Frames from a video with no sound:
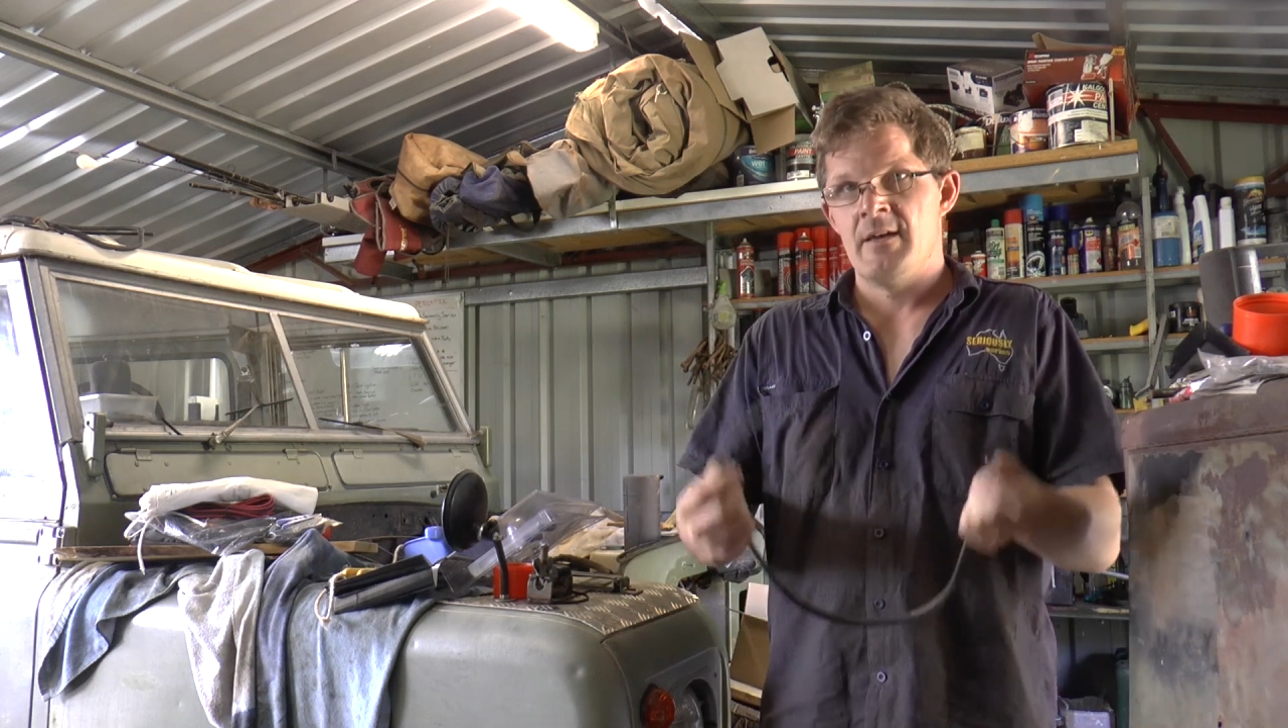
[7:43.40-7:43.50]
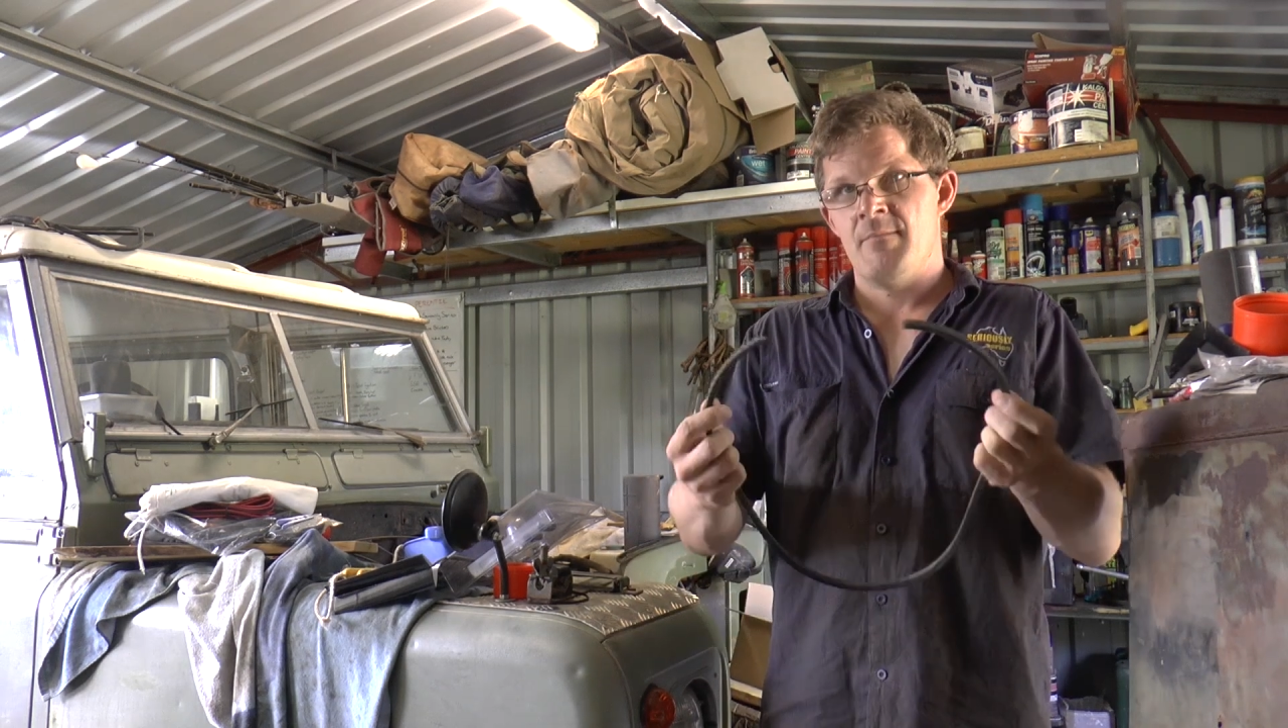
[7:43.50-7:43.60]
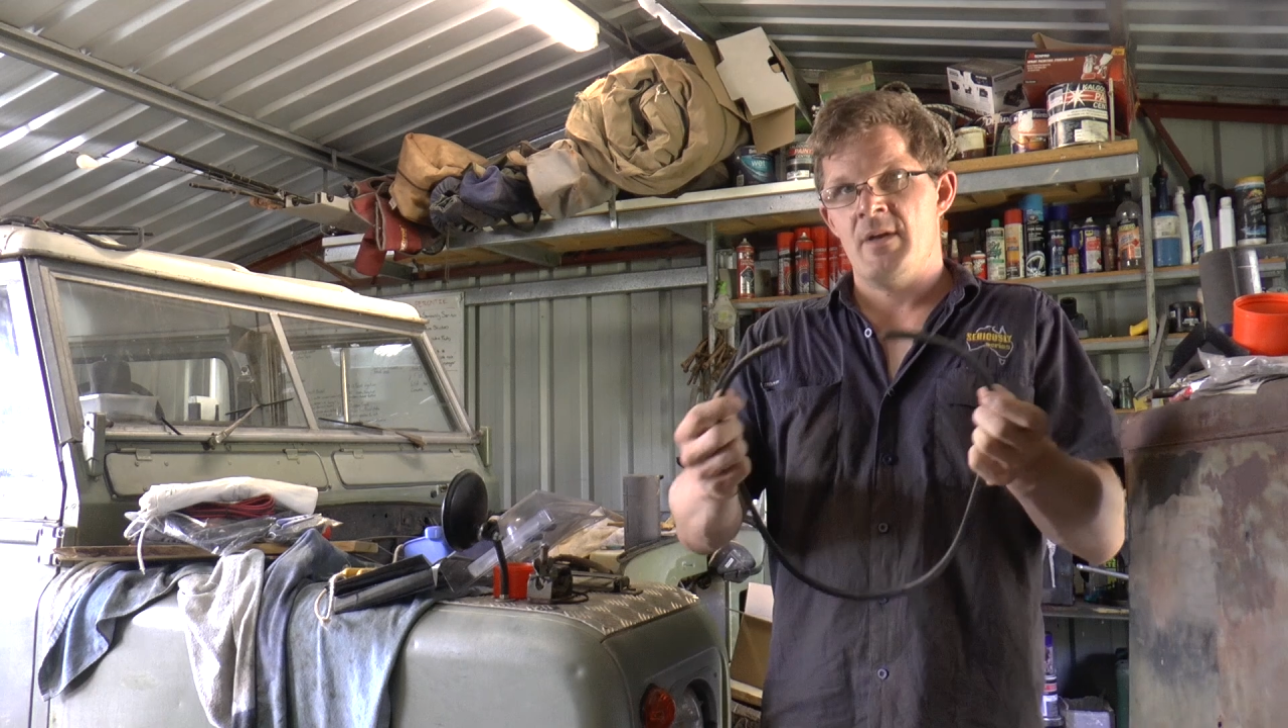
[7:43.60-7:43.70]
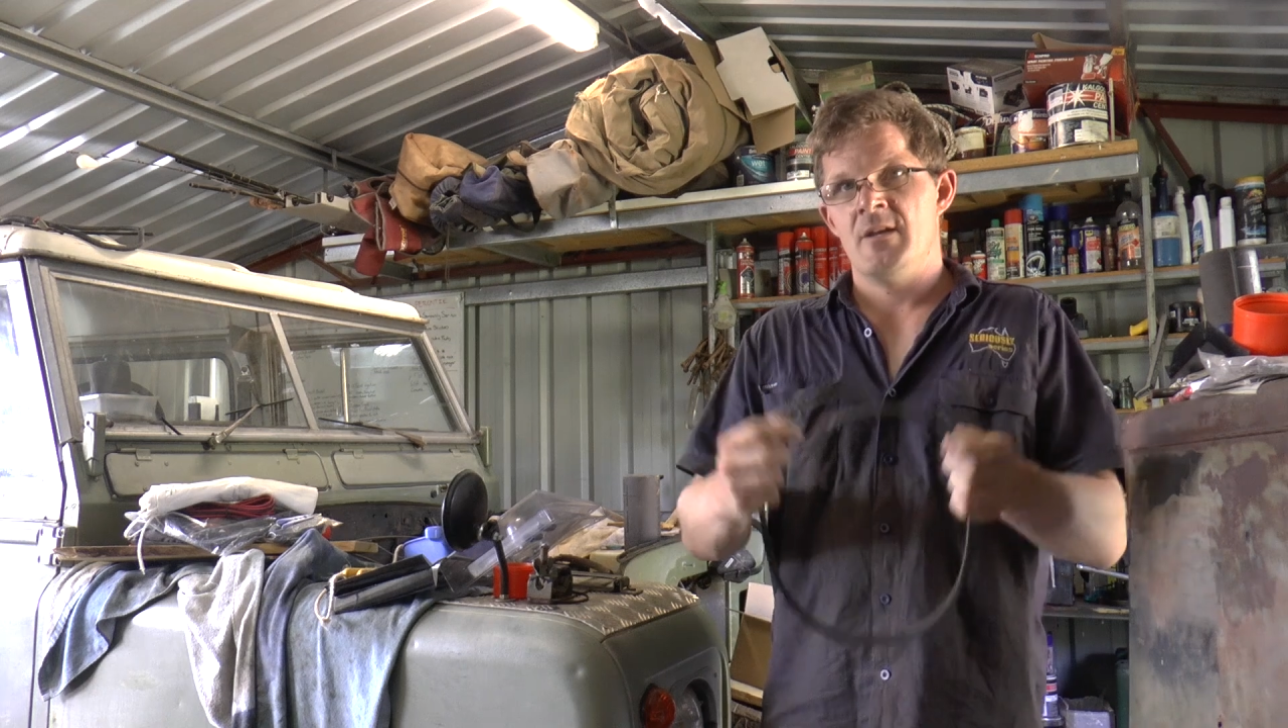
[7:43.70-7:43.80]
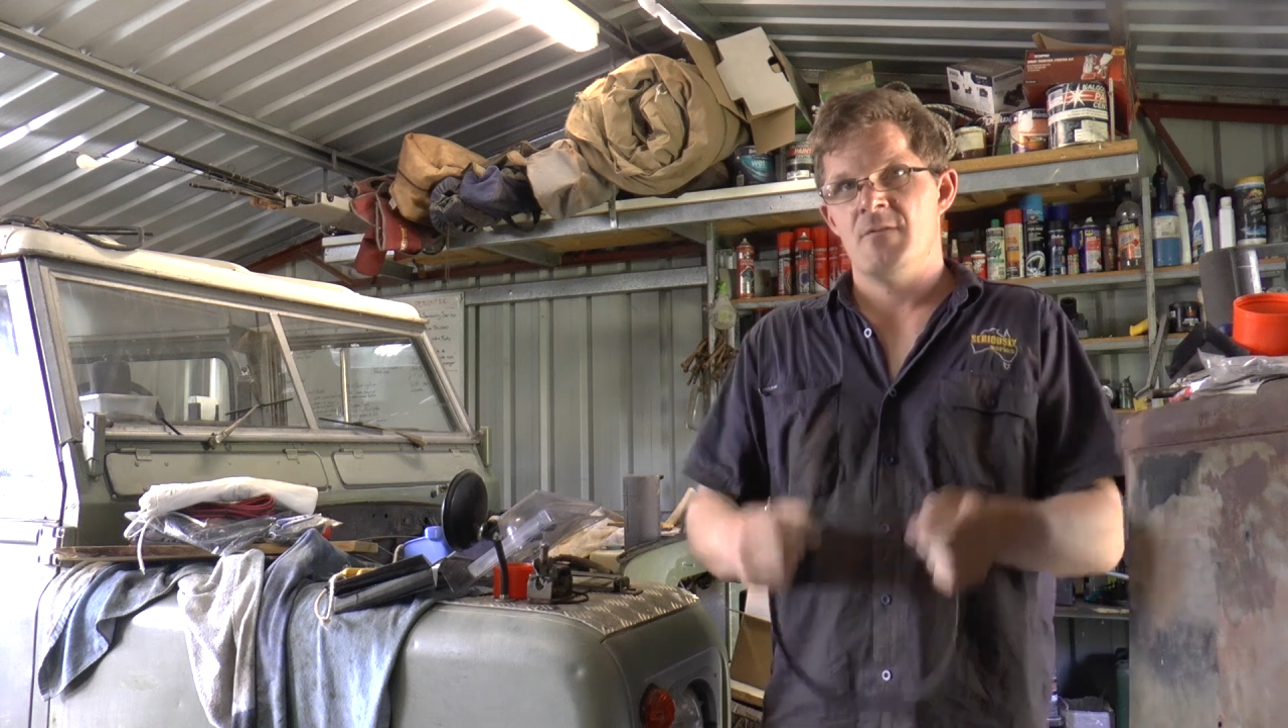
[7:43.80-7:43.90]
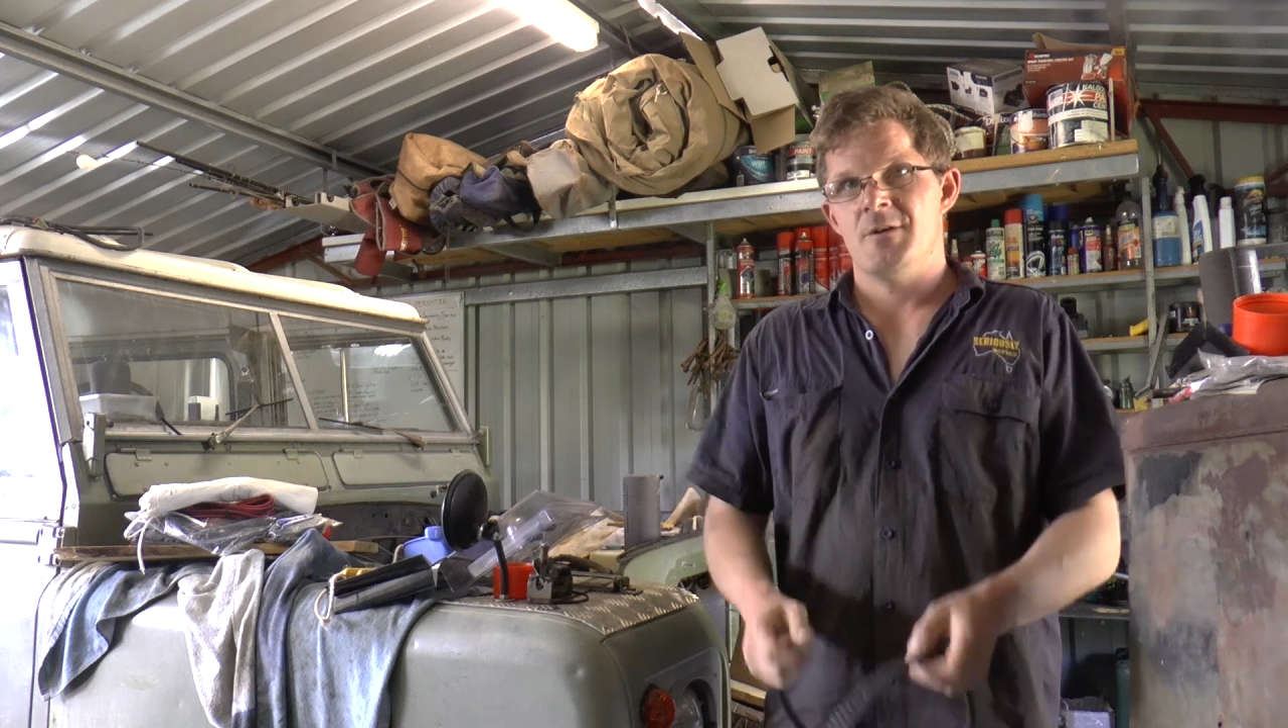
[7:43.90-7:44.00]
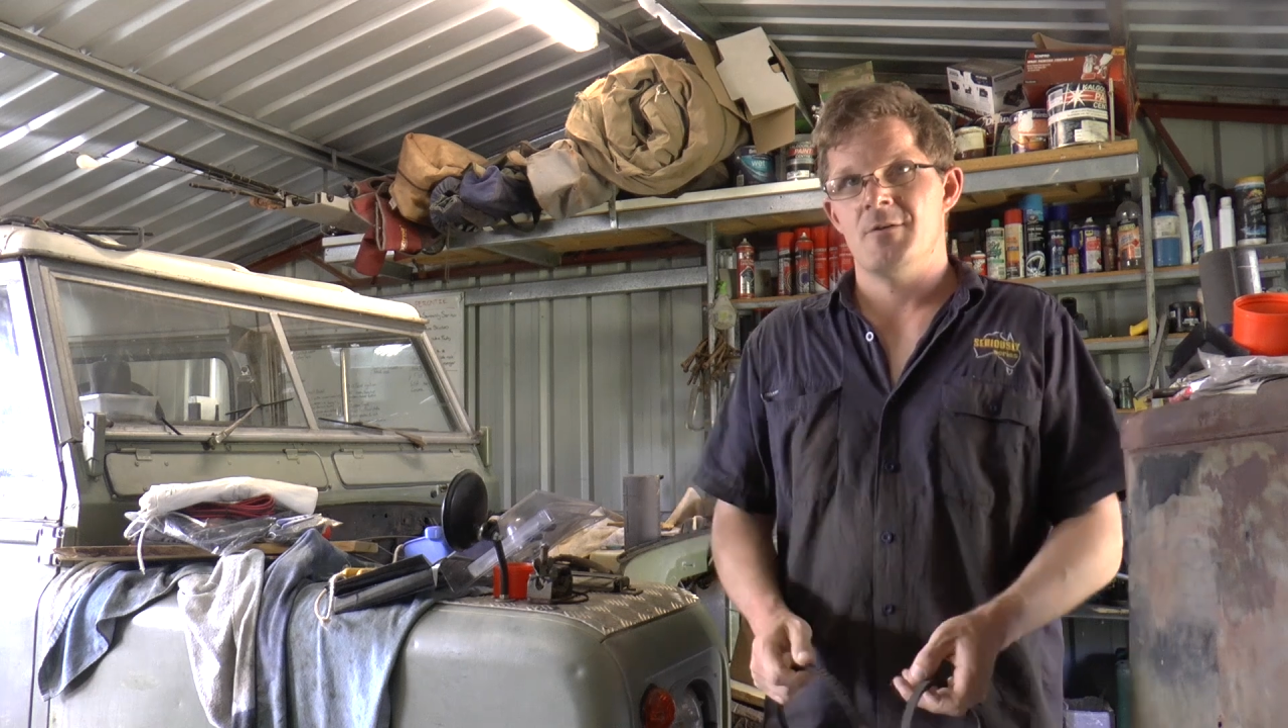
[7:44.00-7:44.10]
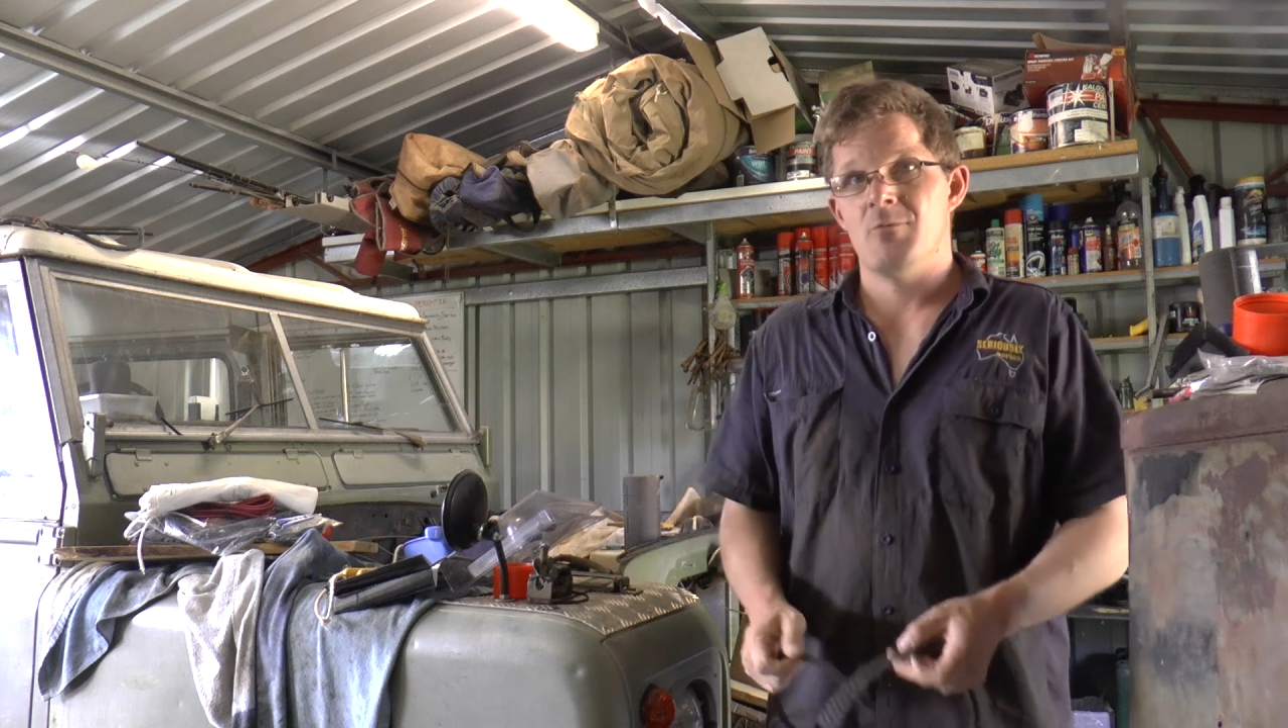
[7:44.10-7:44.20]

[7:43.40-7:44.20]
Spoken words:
Many of you